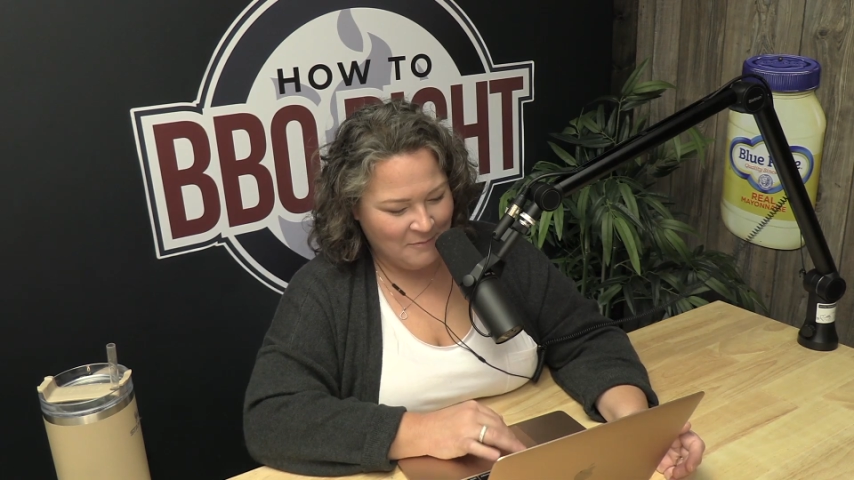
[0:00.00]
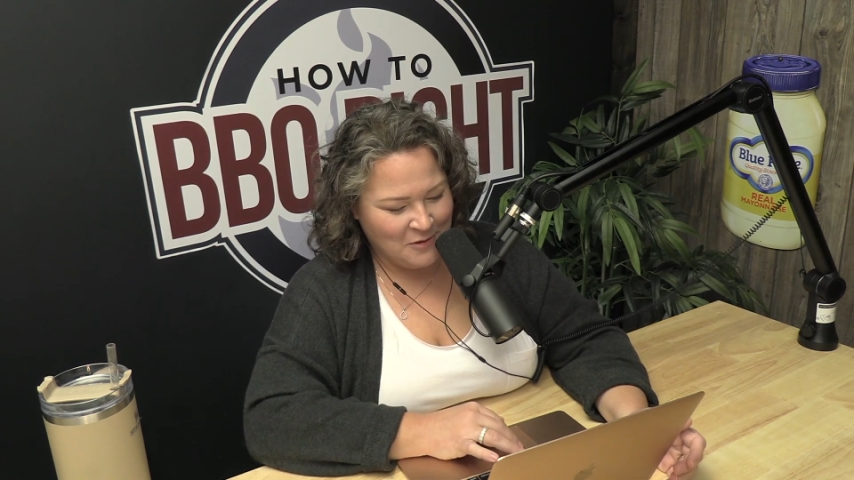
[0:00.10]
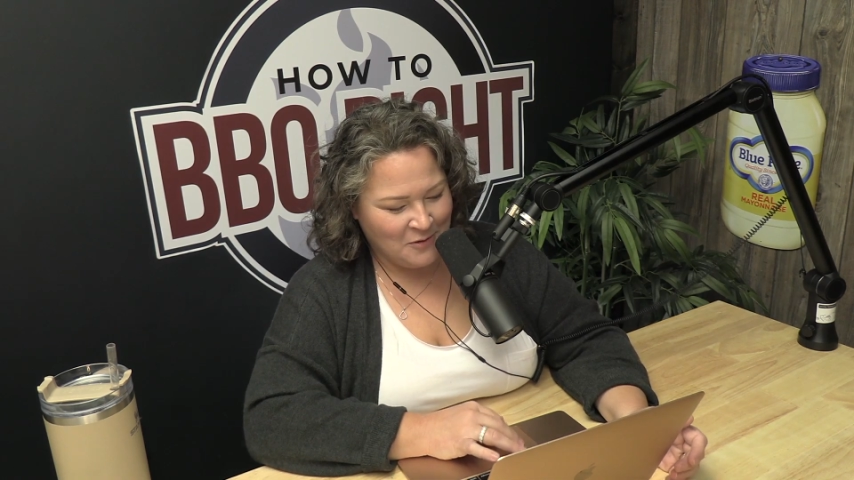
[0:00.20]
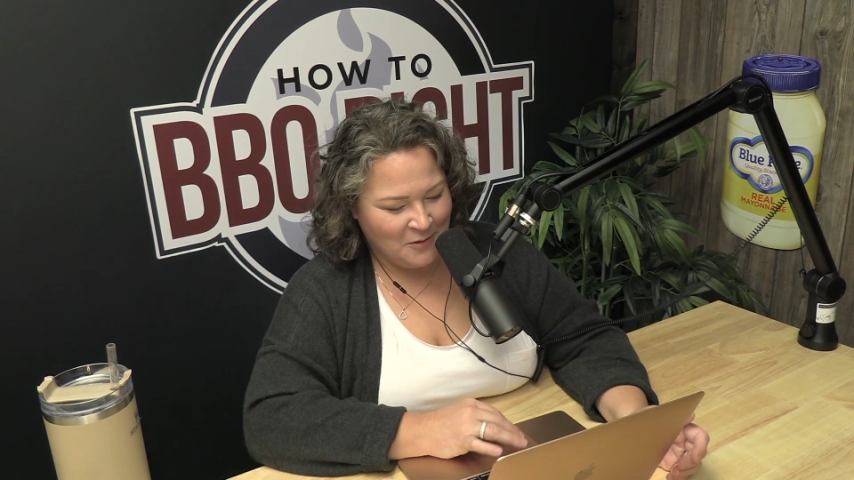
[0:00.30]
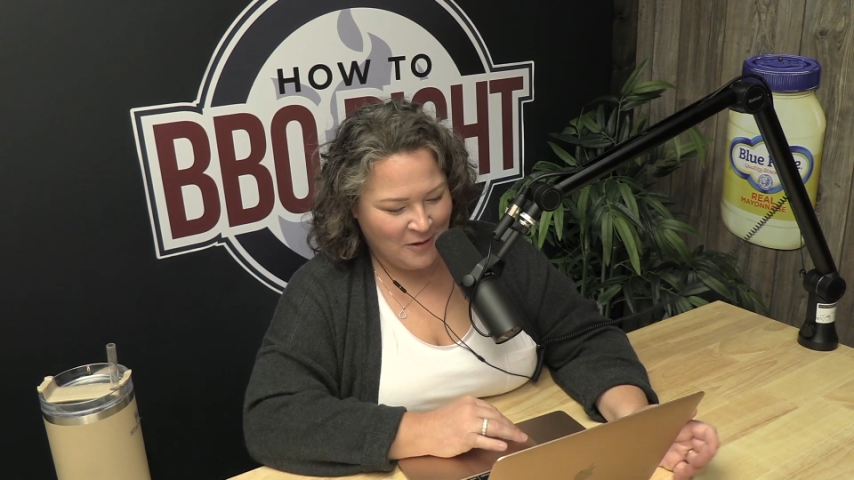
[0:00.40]
I'll be
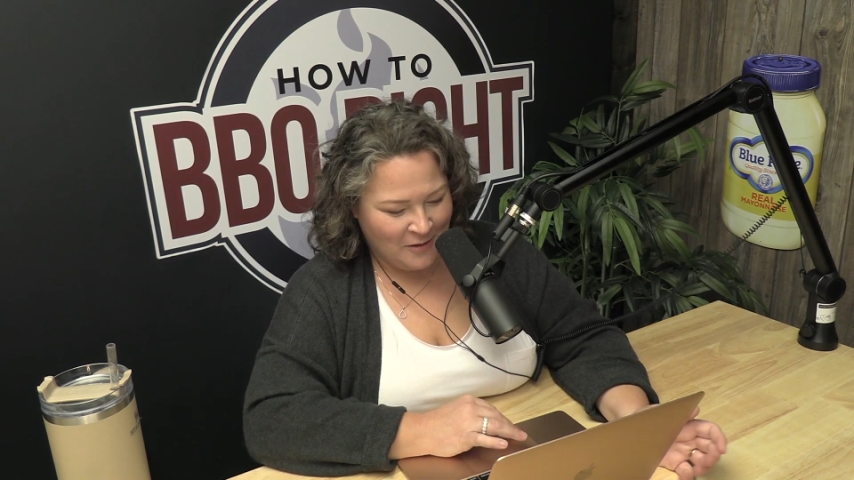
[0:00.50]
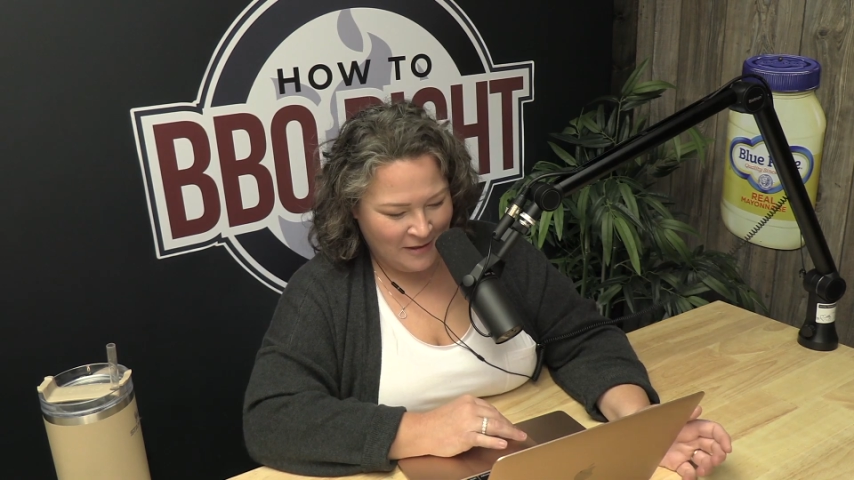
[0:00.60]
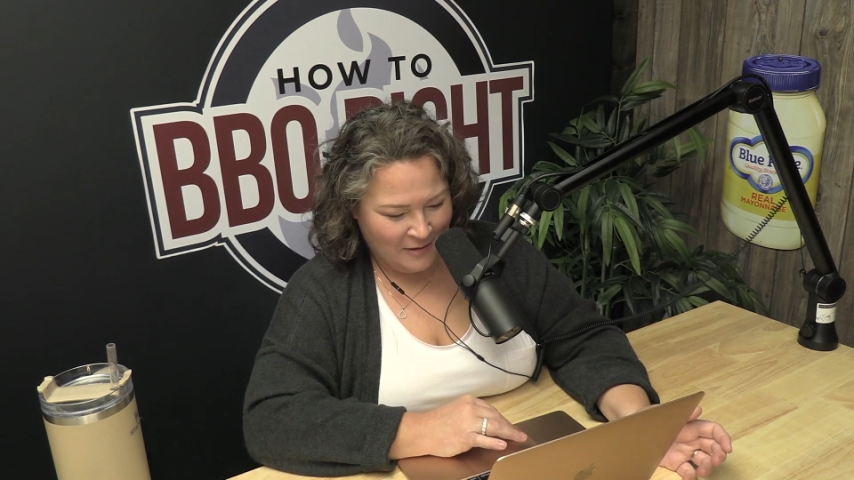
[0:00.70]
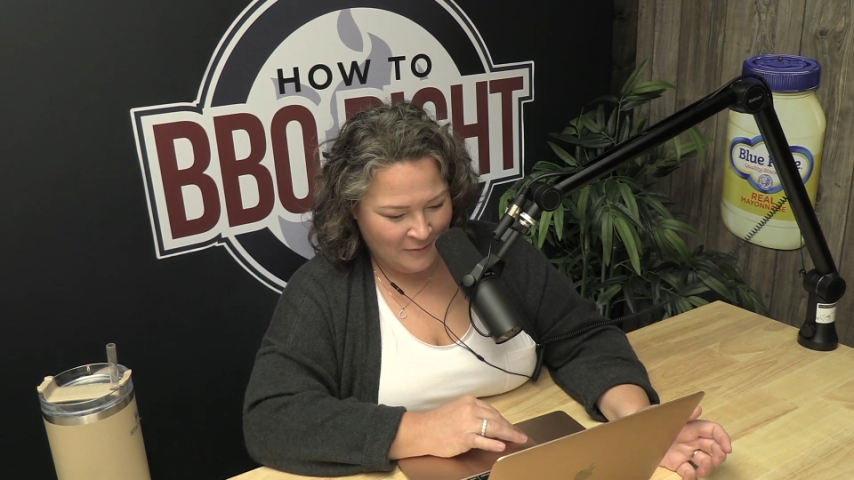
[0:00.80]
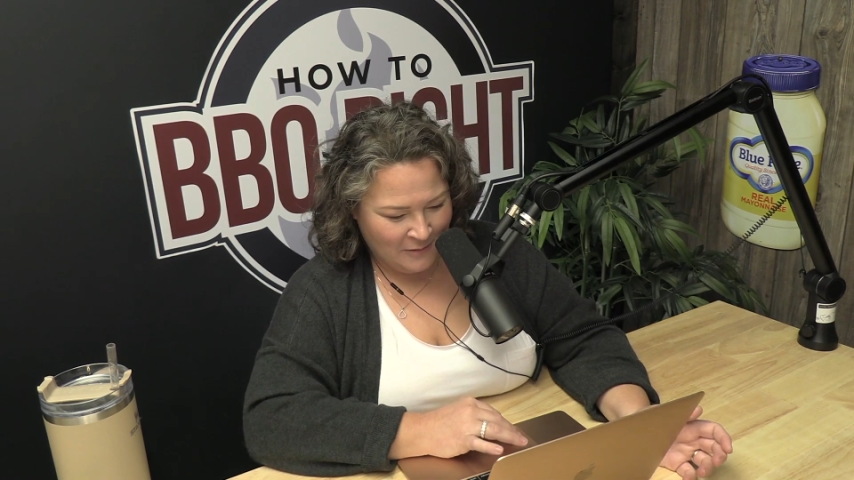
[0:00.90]
sure to call
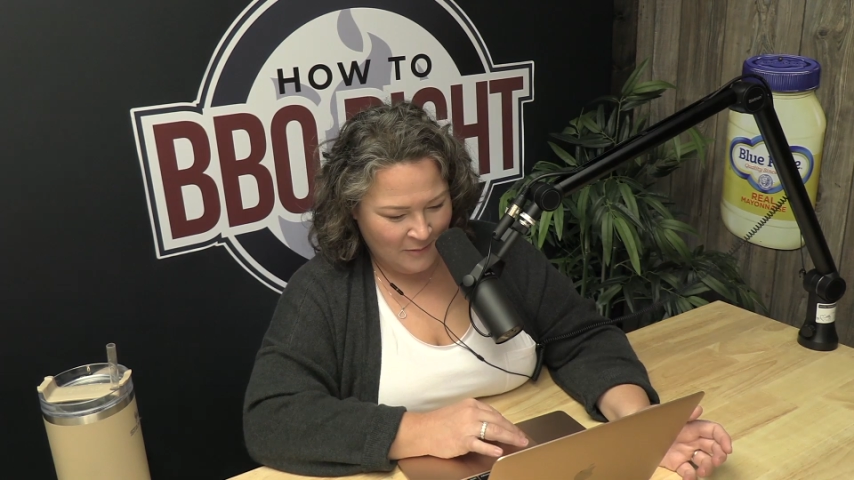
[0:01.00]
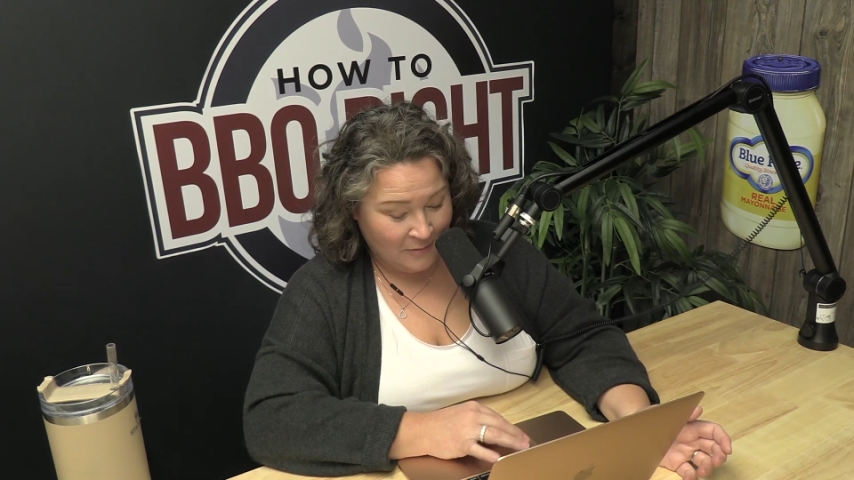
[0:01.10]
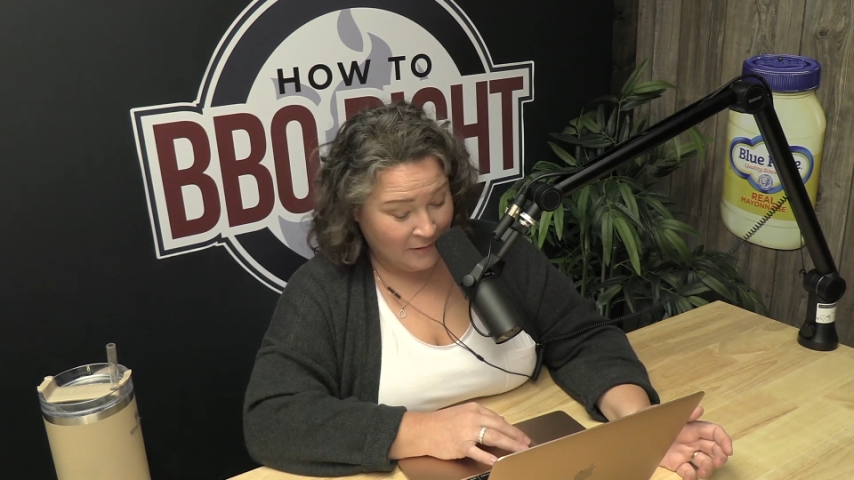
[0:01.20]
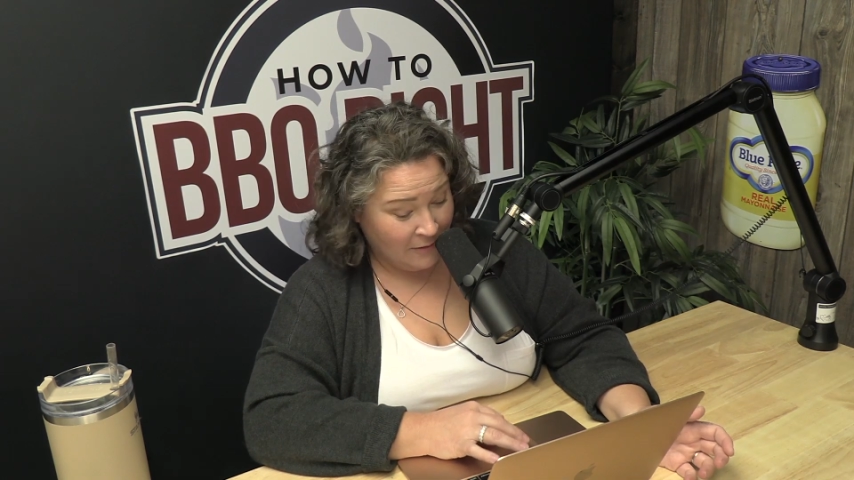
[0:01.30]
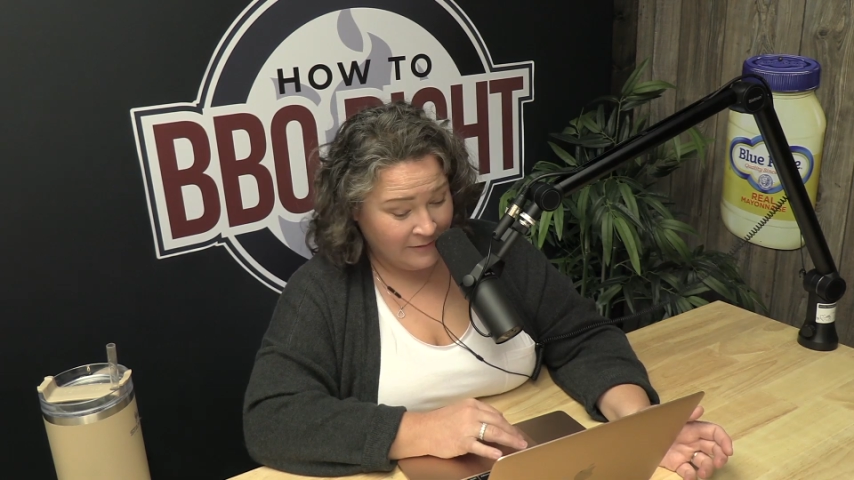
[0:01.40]
you out when you're
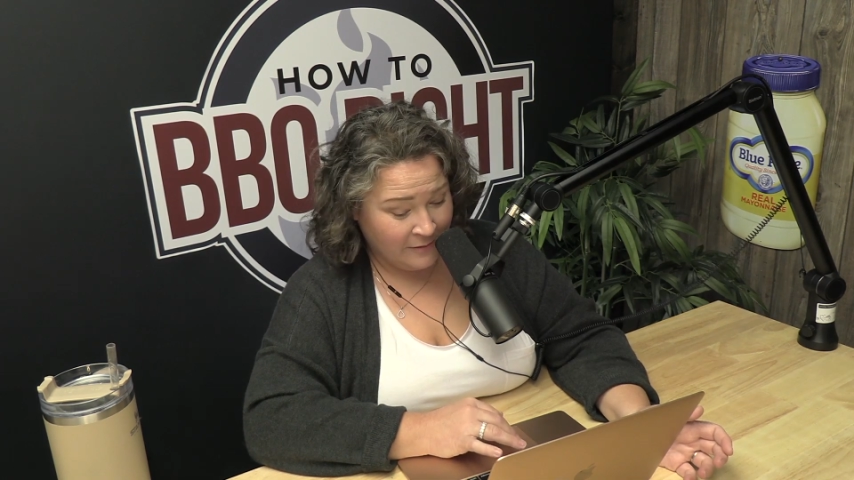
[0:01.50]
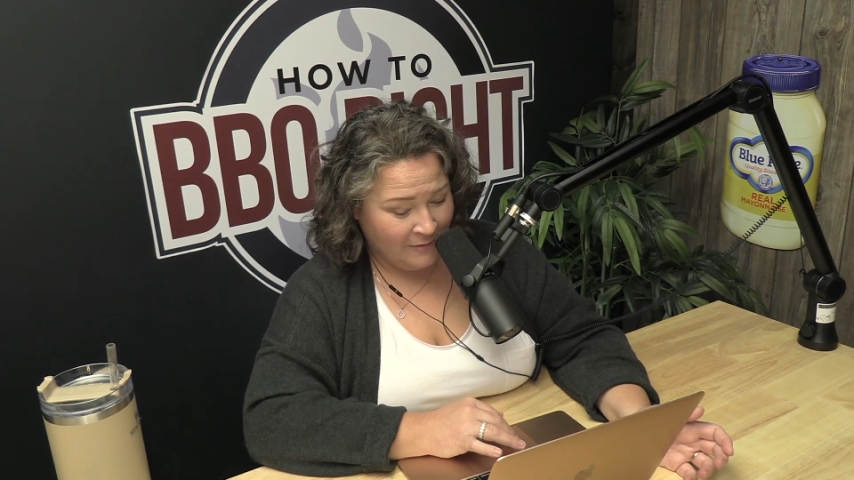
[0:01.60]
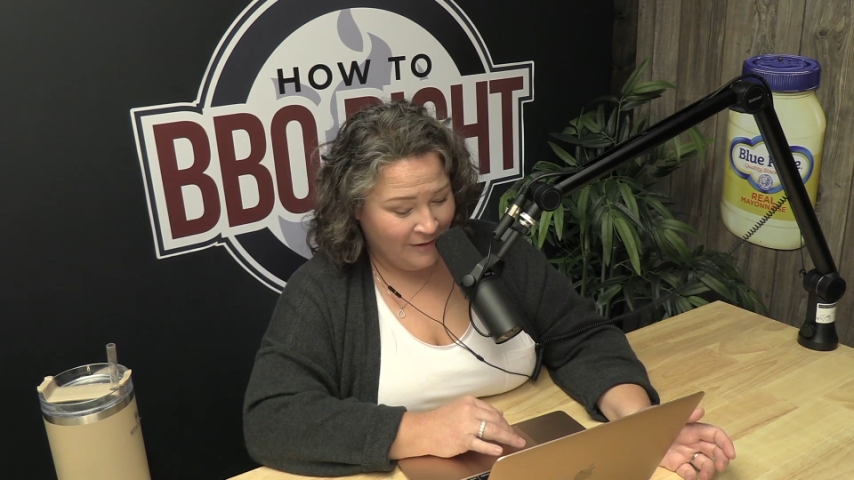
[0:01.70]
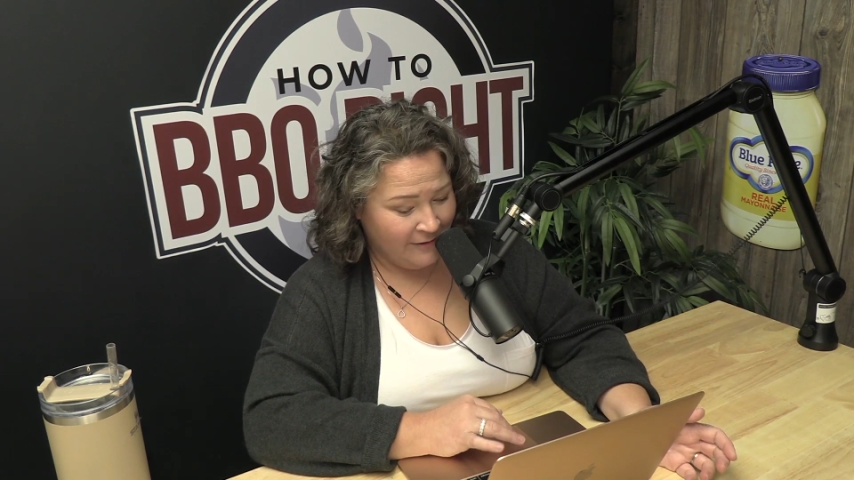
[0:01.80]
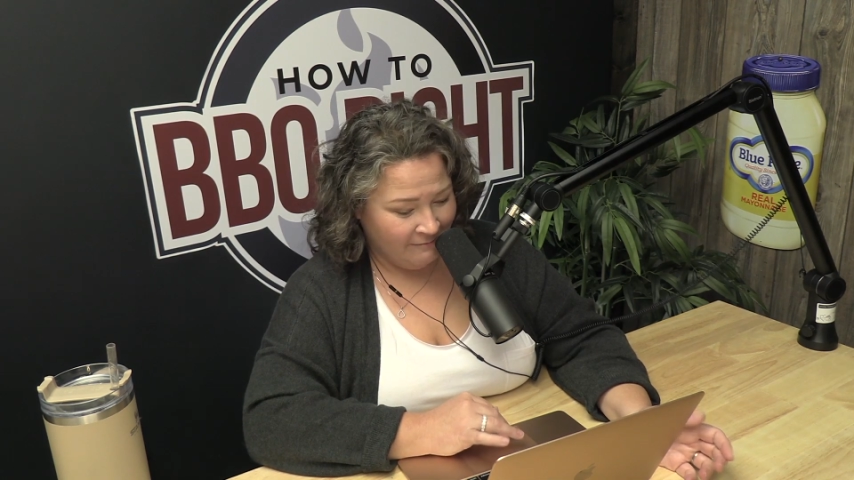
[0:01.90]
wrong. No,
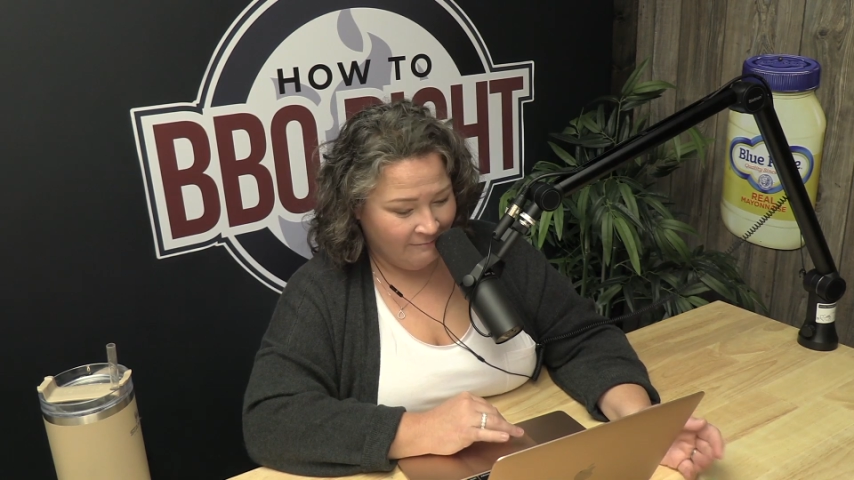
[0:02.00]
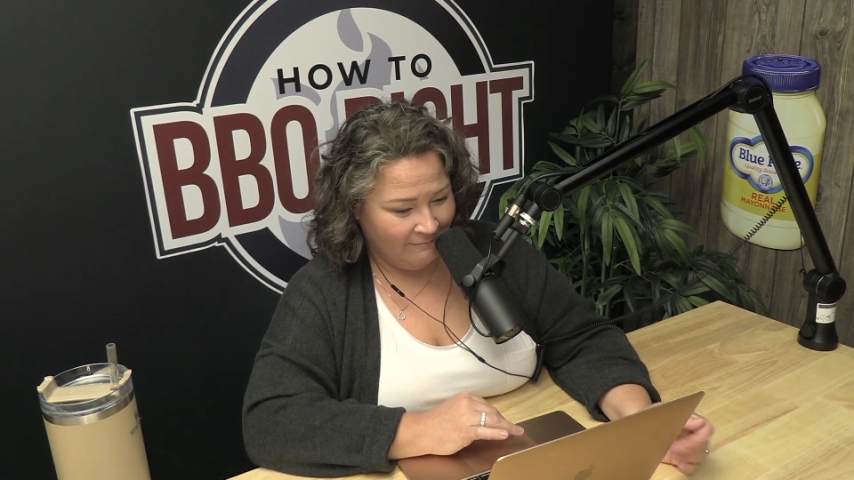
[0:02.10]
Tupelo.